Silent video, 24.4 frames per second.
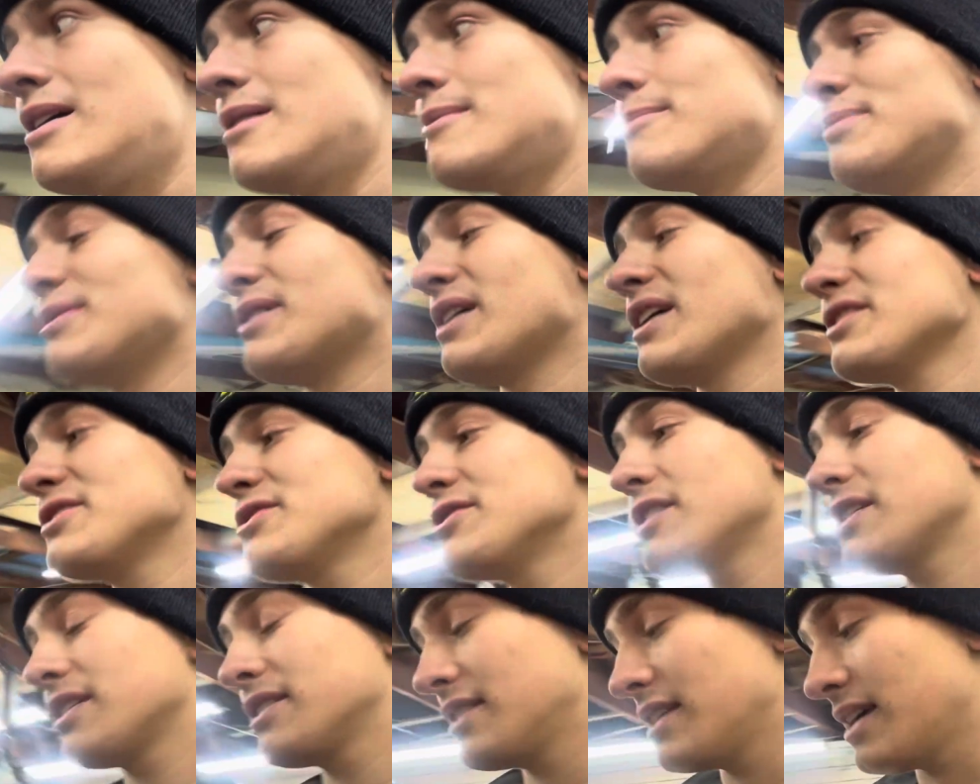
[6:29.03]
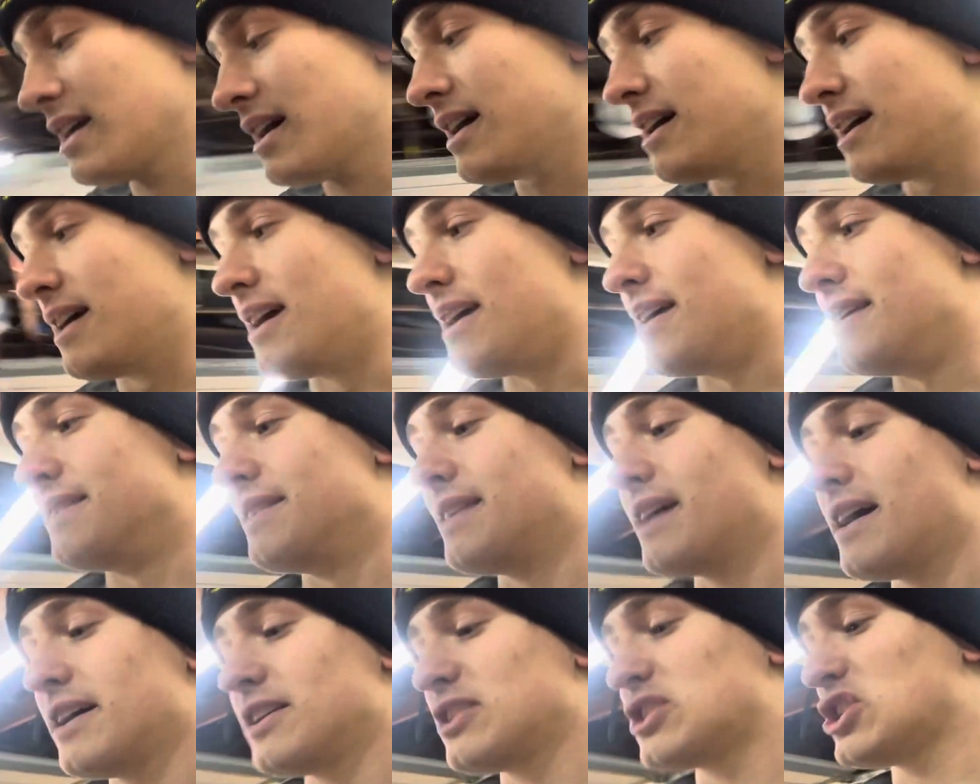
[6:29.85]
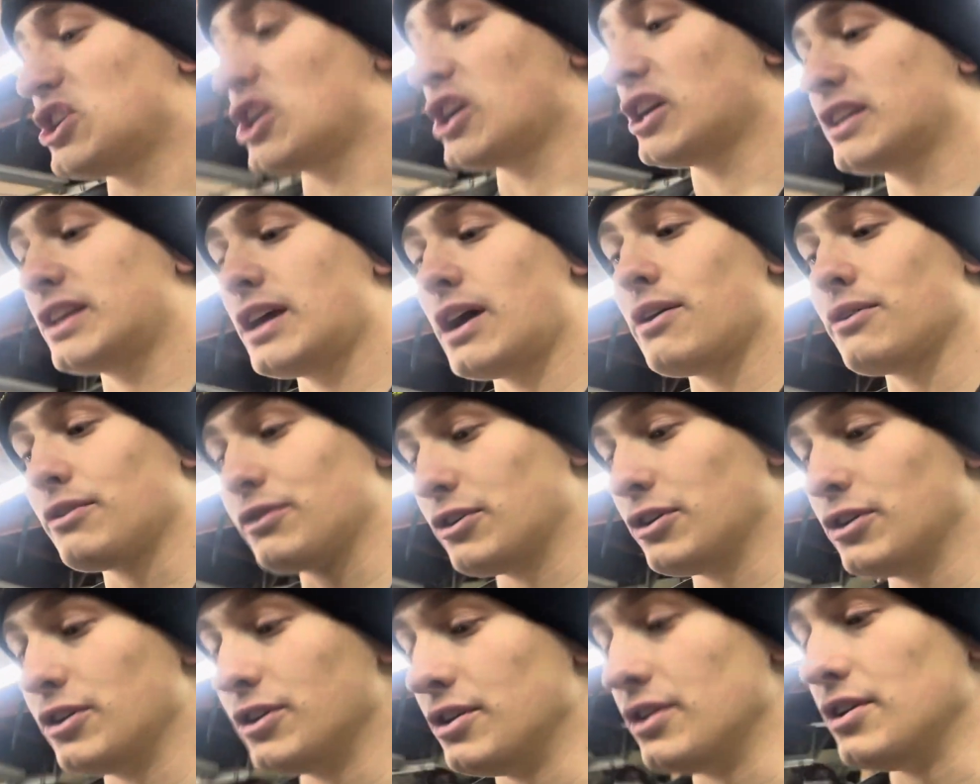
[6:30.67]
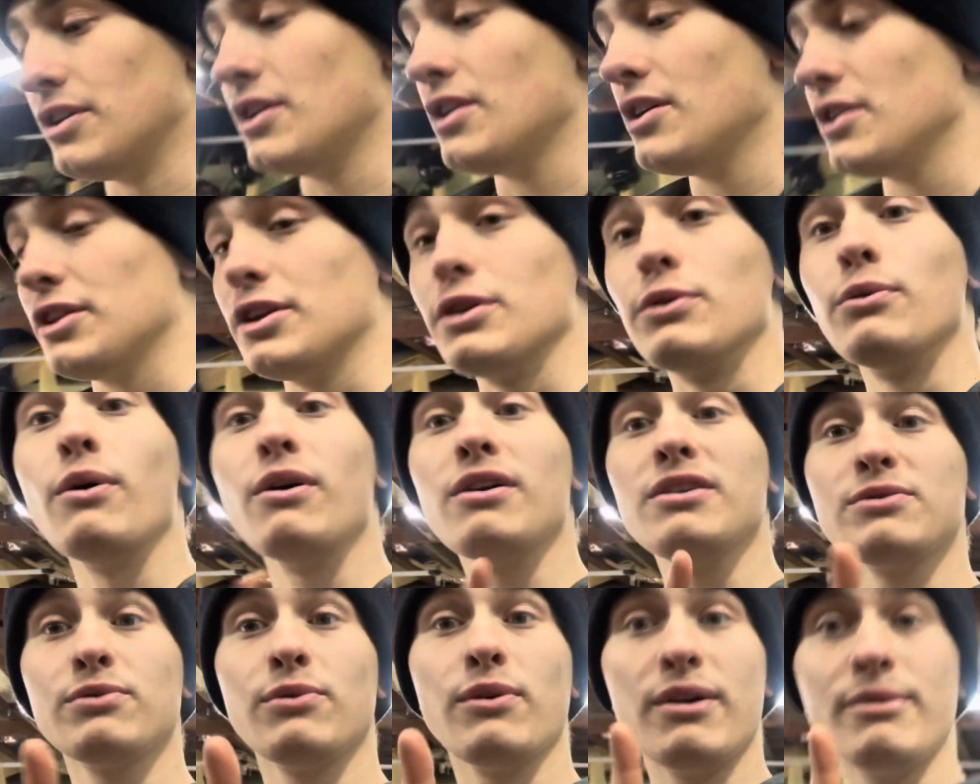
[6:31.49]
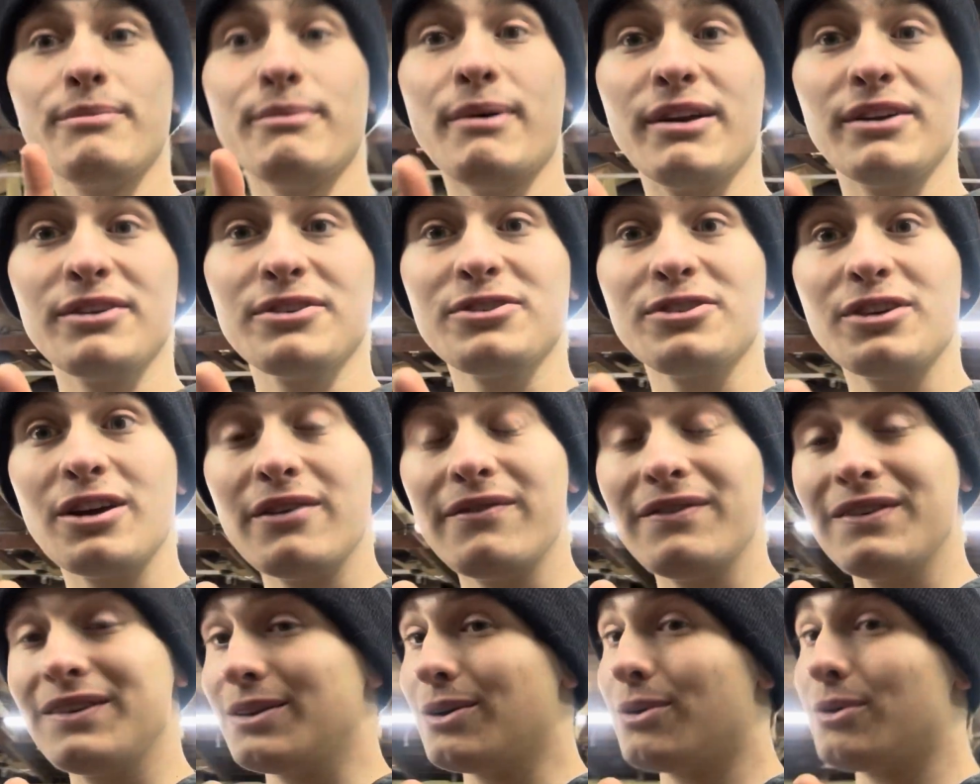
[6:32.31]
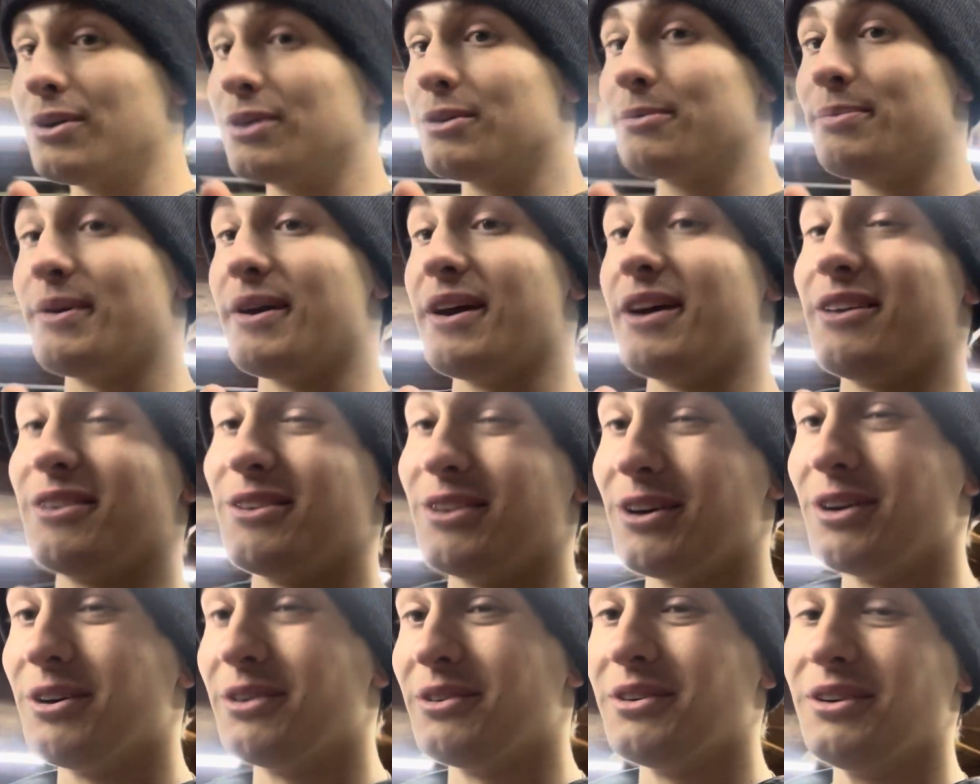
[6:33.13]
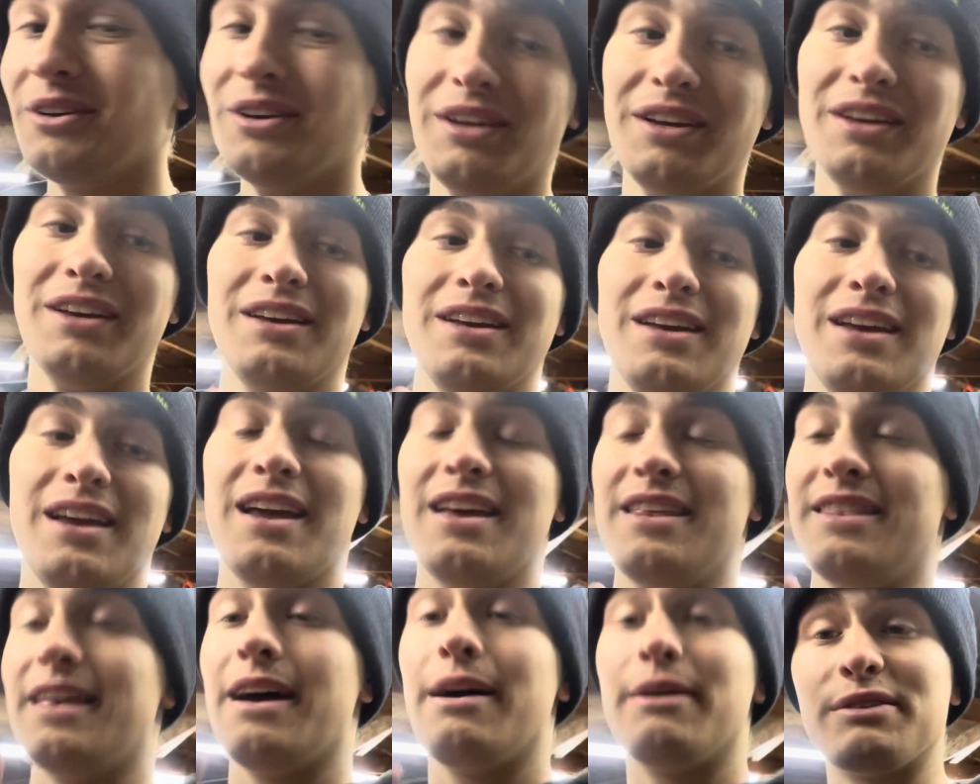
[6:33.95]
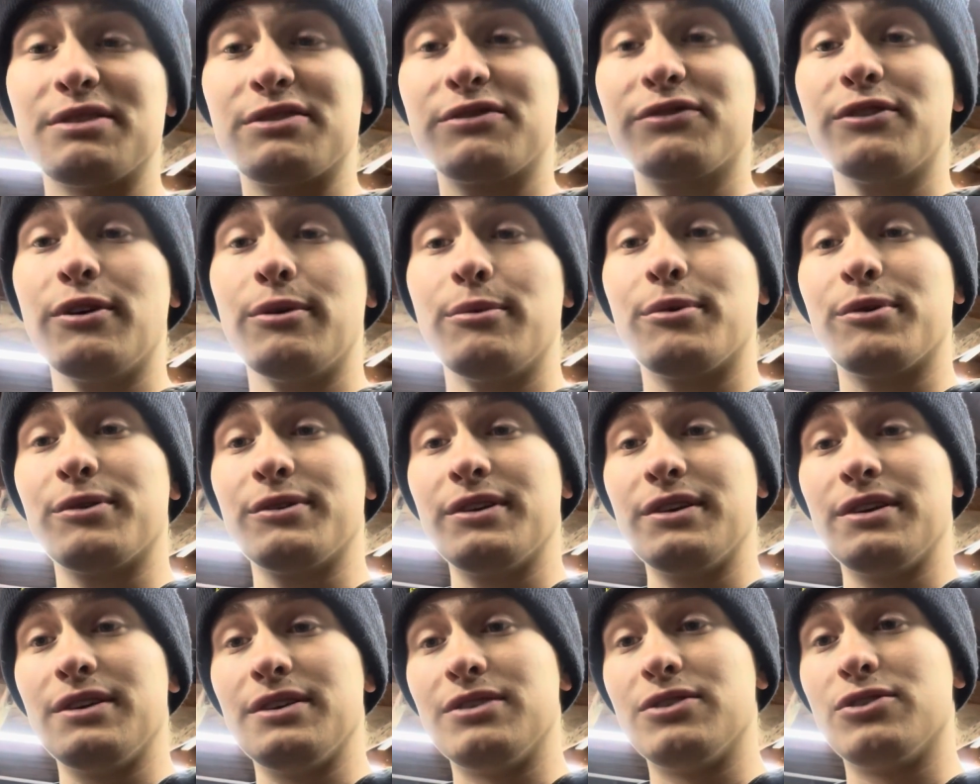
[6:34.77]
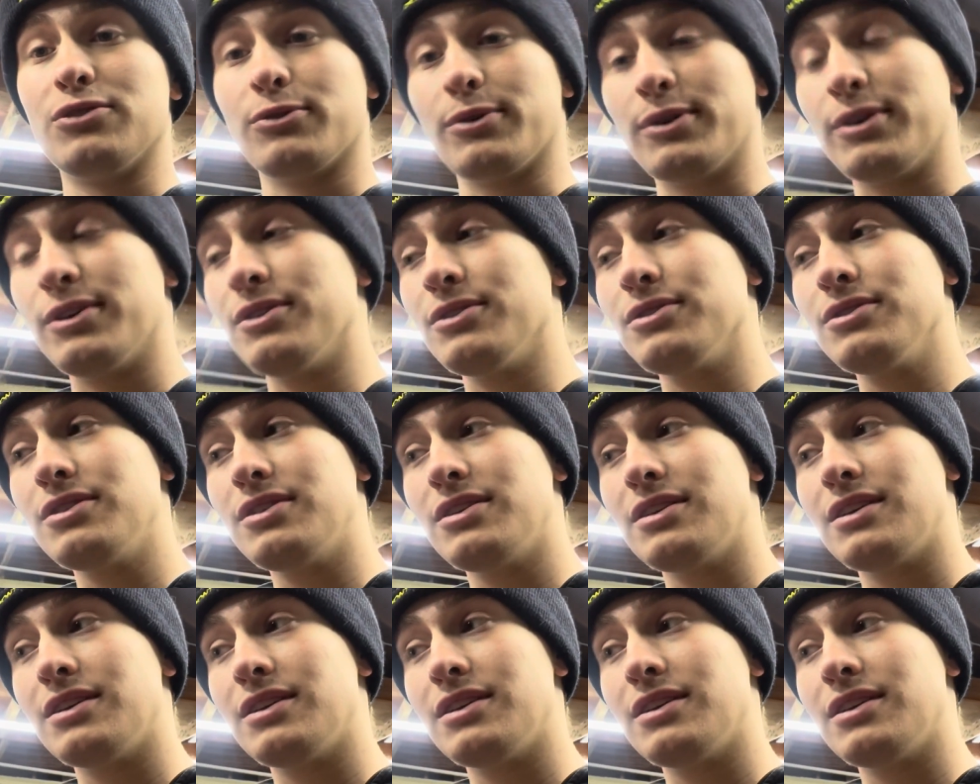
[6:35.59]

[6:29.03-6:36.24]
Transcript: But I checked that, and that checked out good. There was one metal shaving the oil pan though, and that was from where they drilled